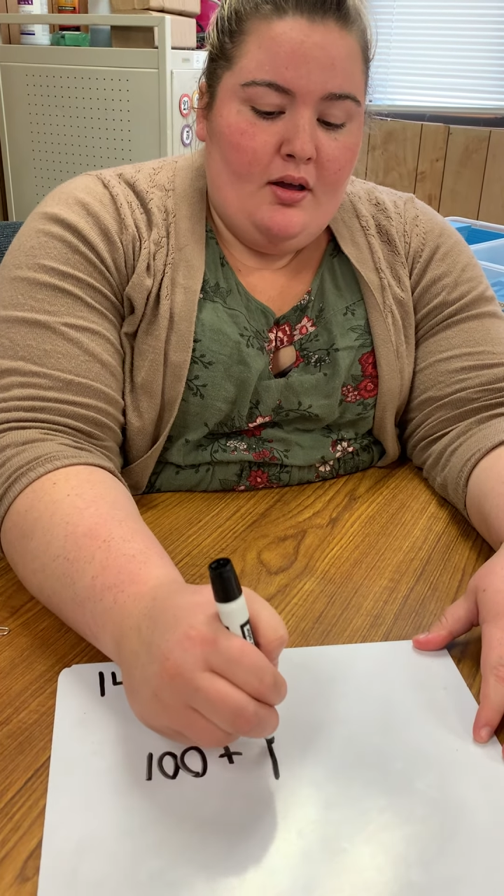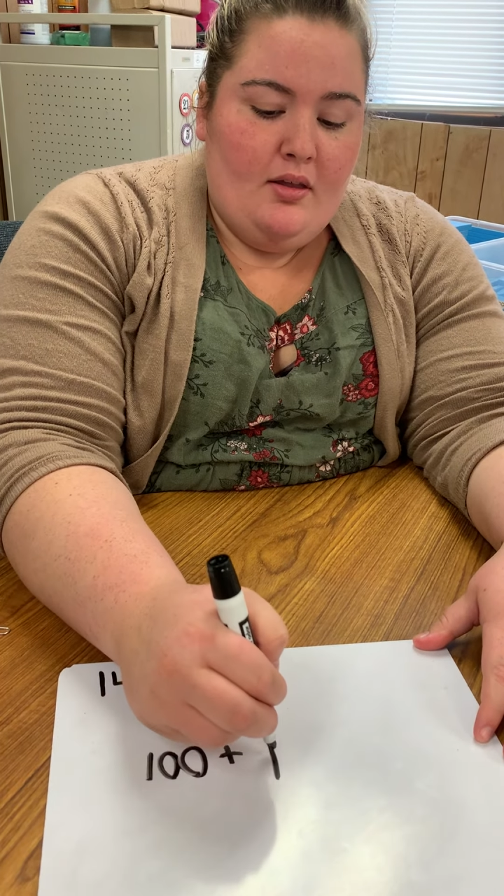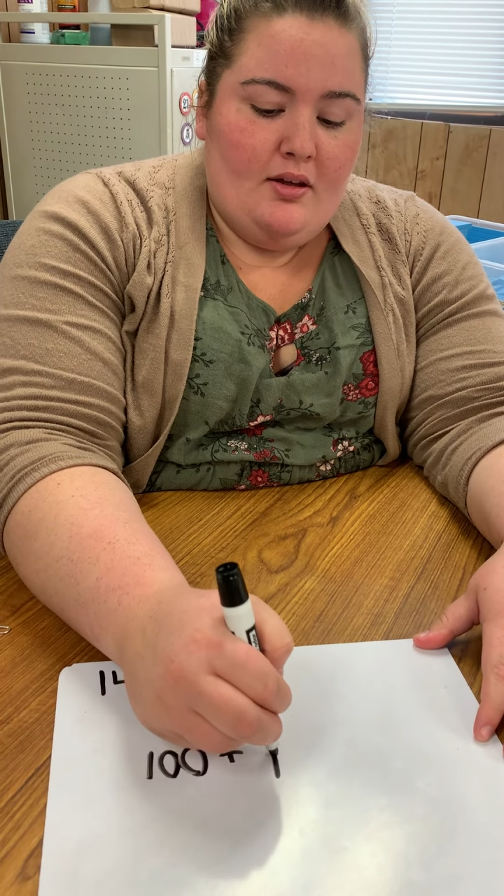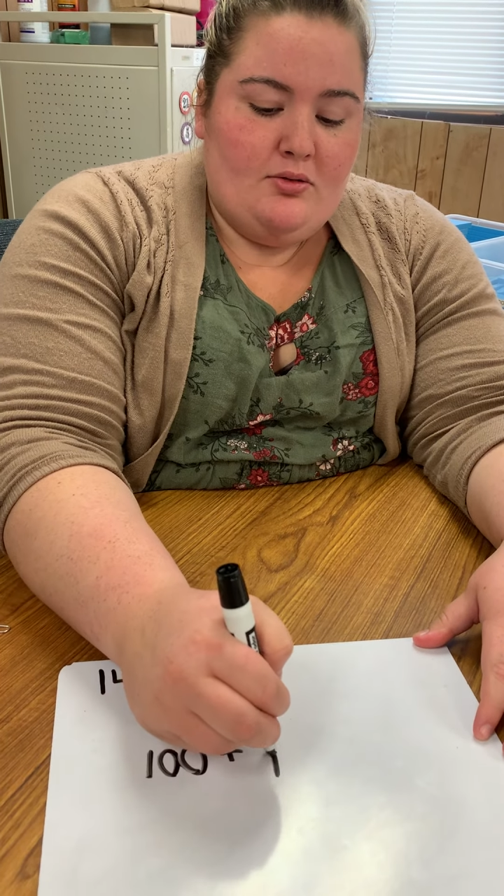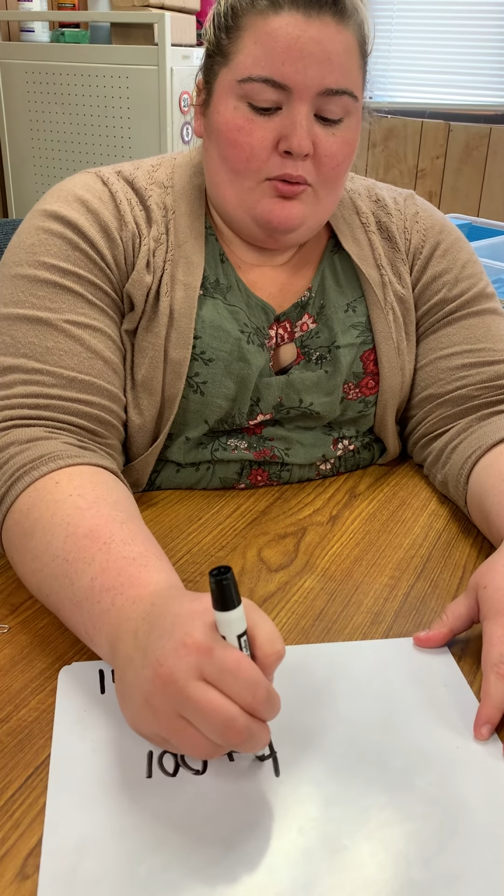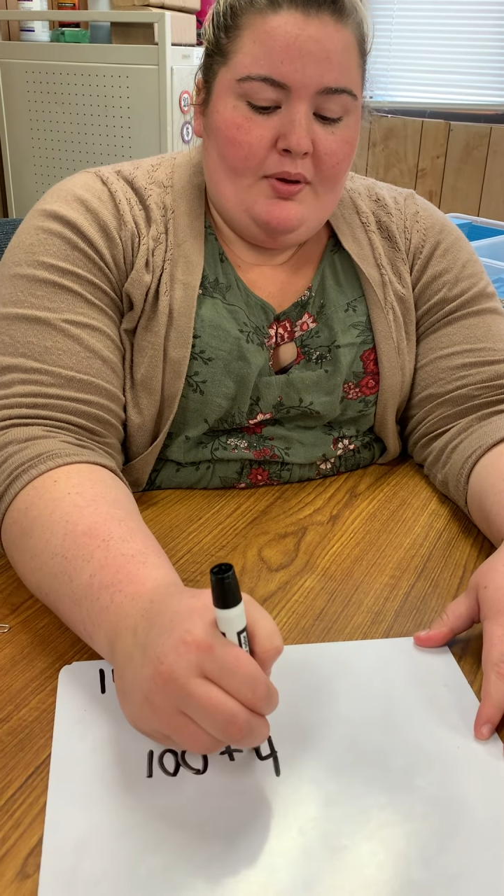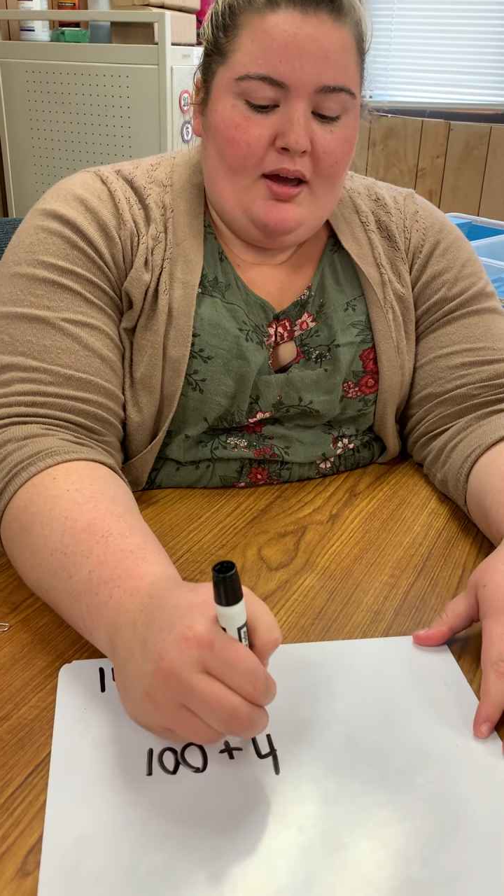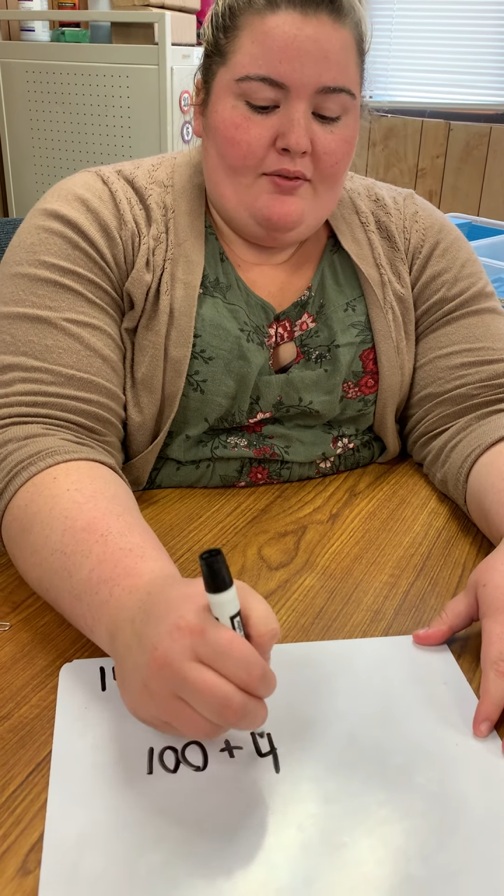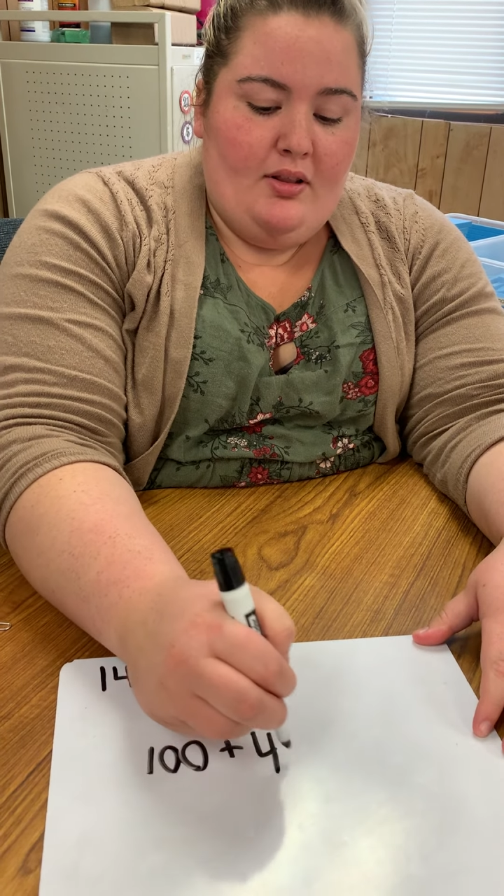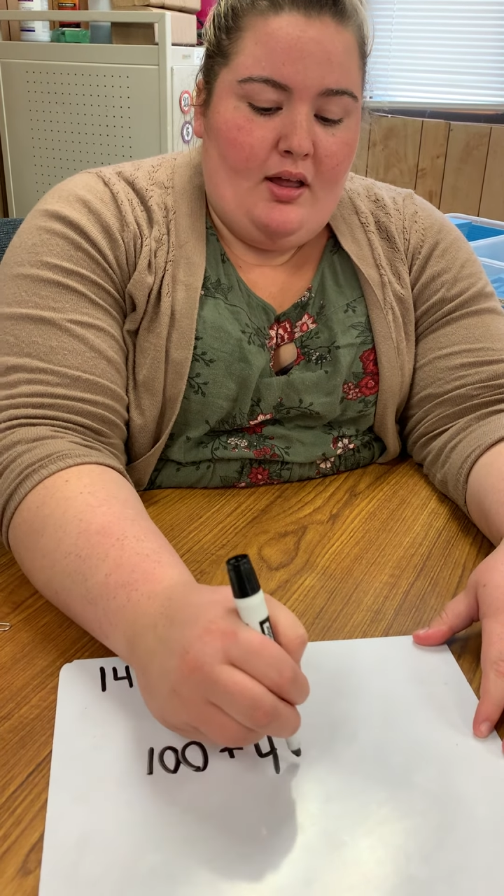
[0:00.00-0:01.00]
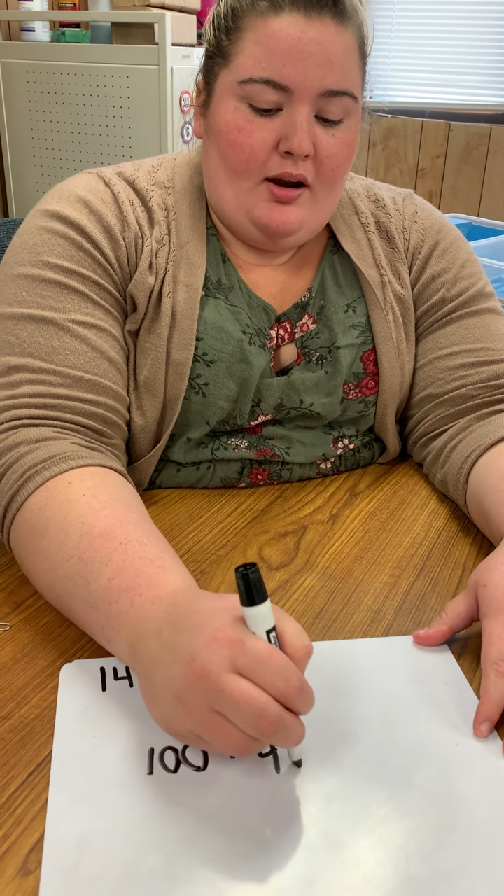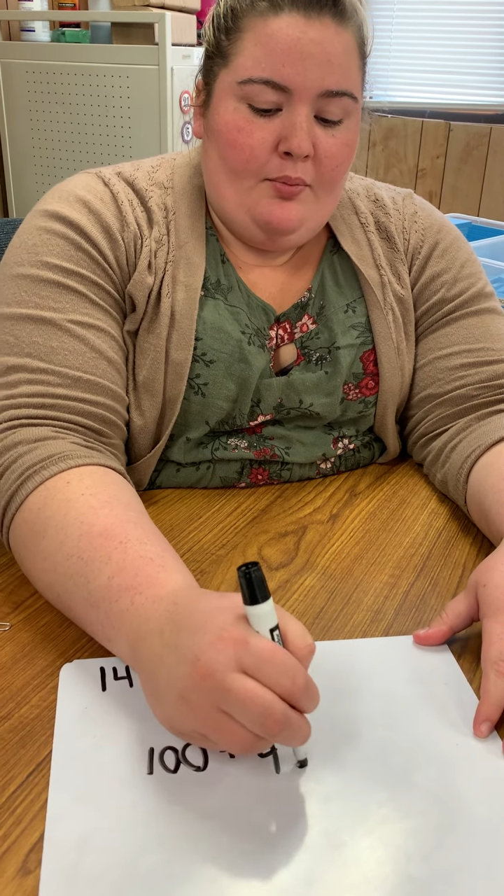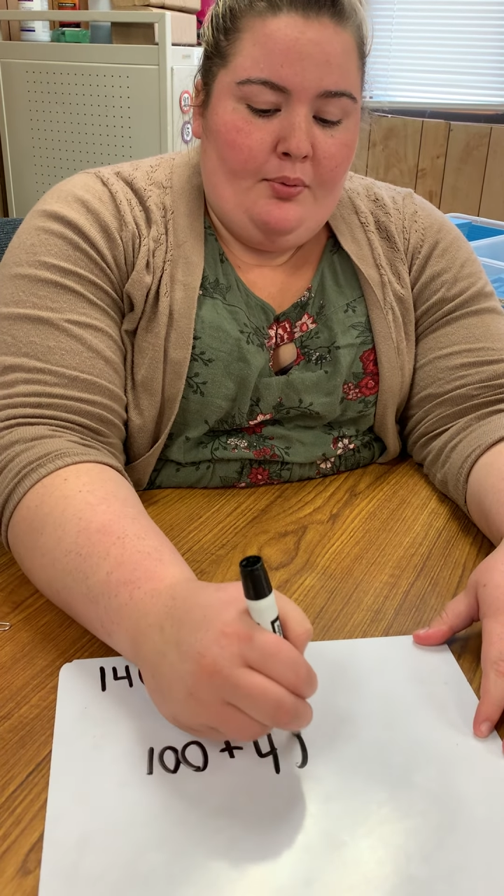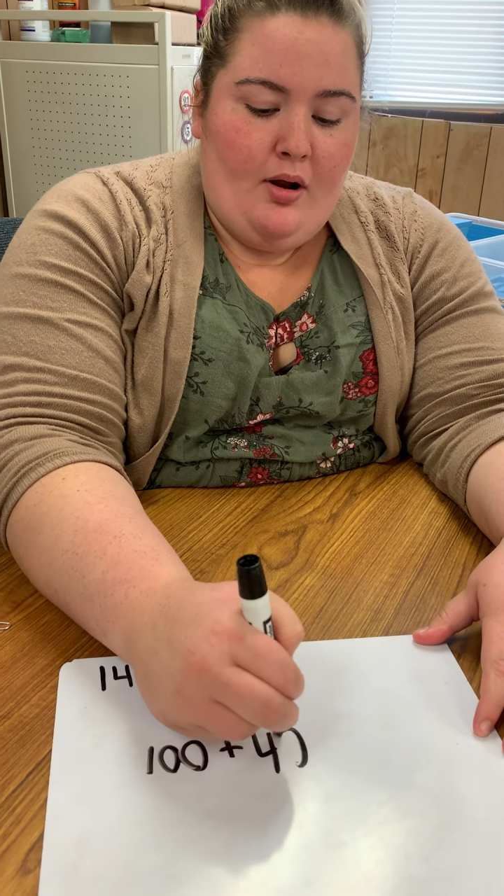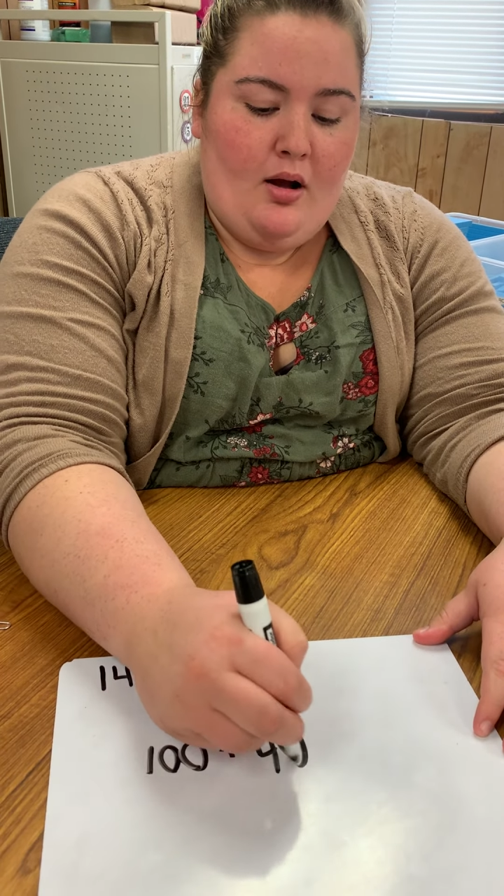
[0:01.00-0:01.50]
That's where we have a lot
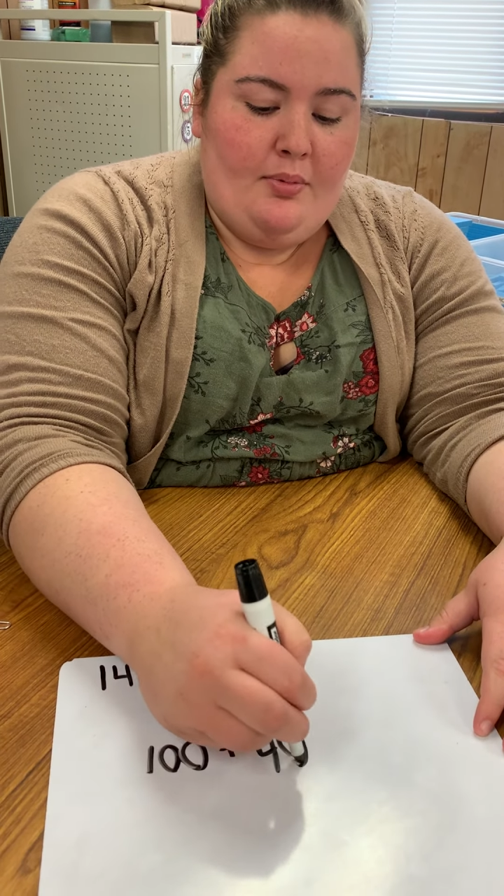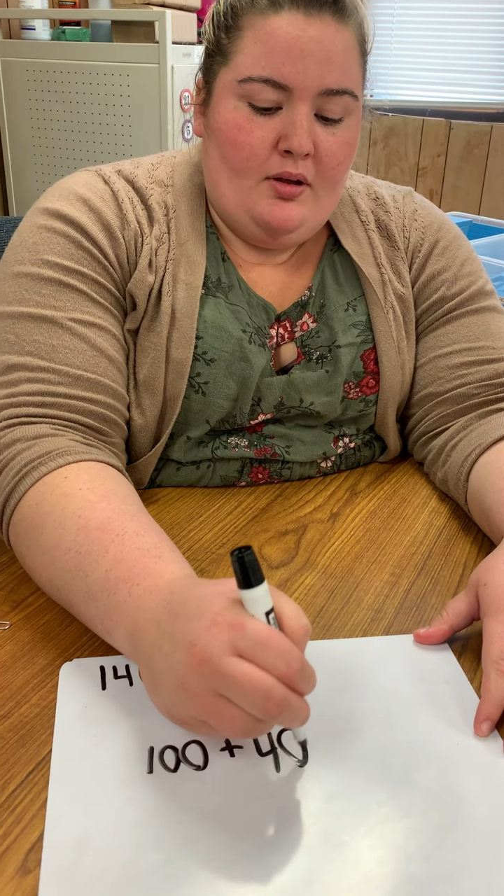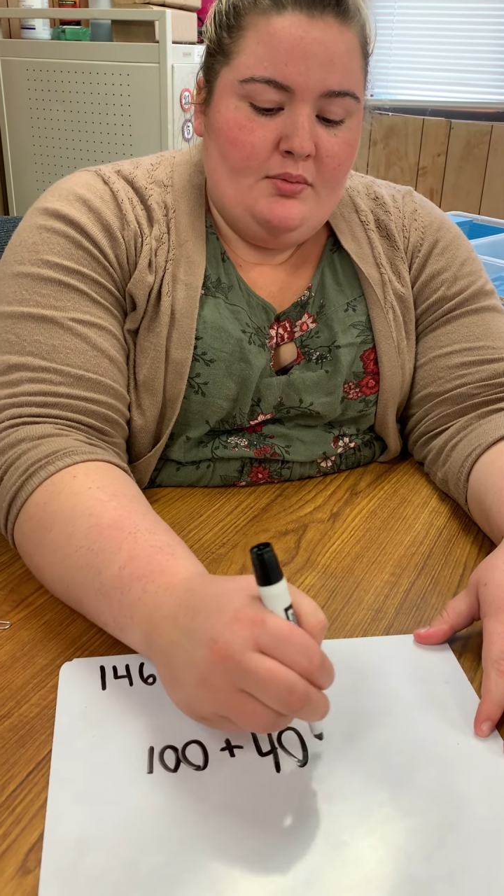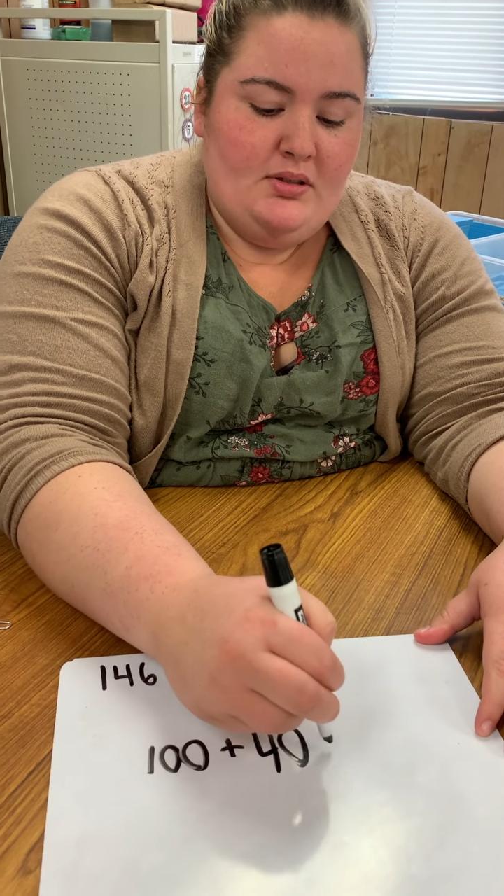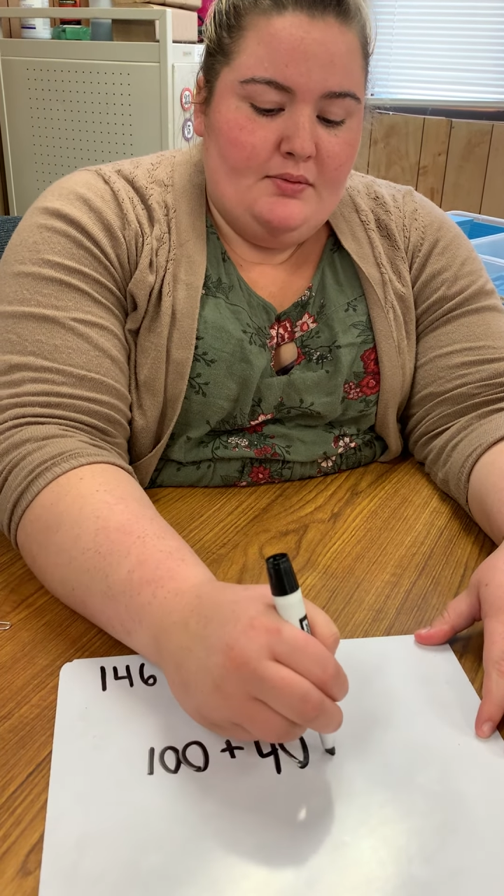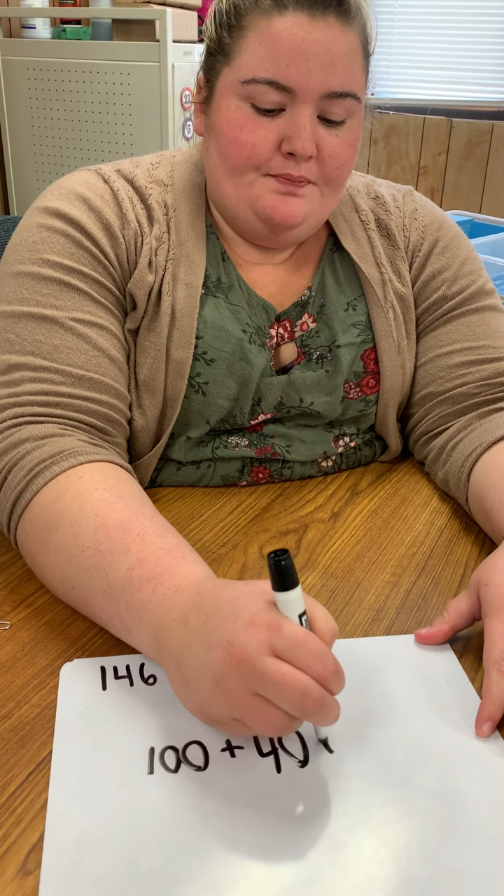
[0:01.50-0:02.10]
of problems.